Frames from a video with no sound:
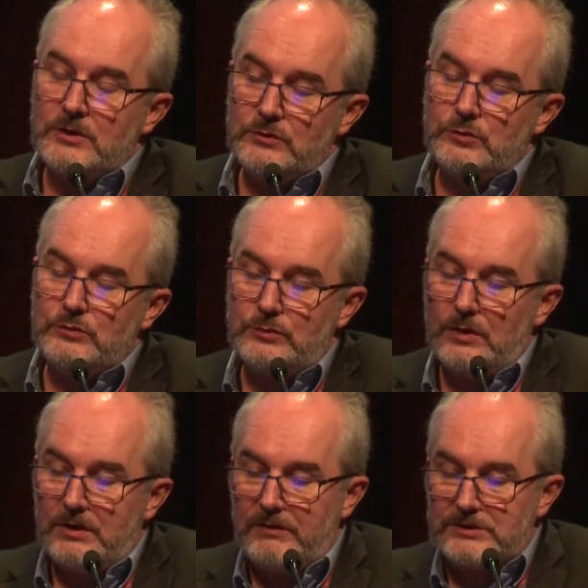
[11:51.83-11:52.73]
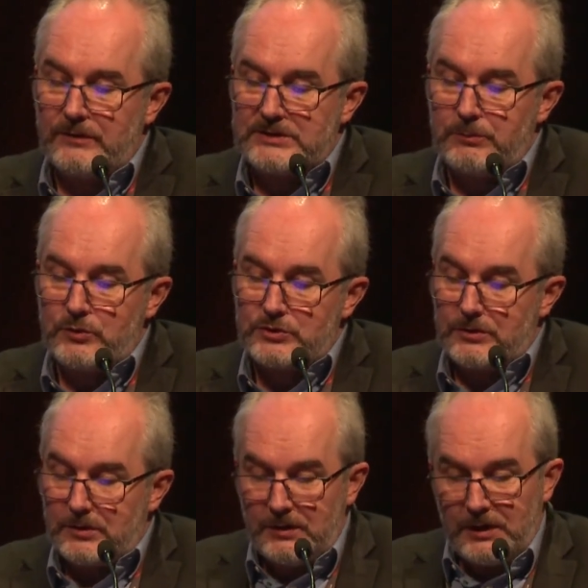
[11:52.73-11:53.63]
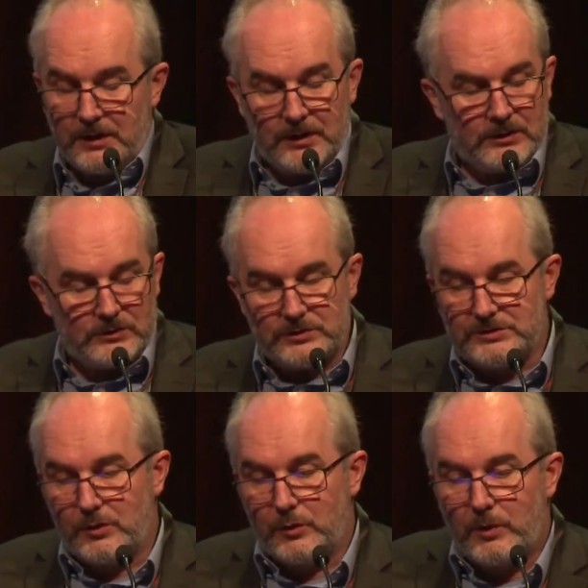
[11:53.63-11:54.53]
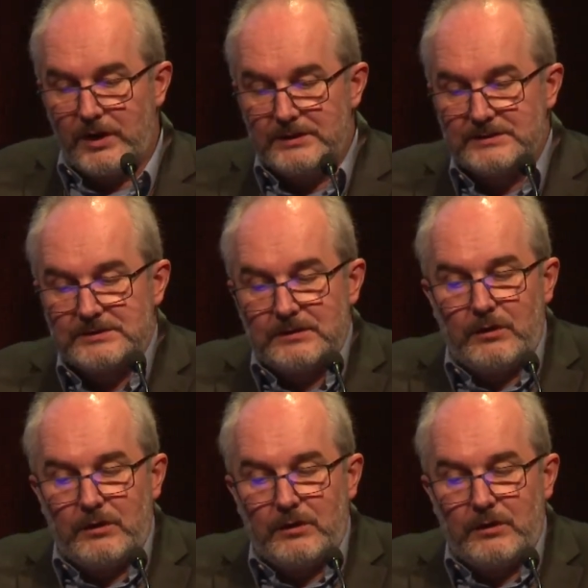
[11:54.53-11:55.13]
due to the levels of exposure. The second one is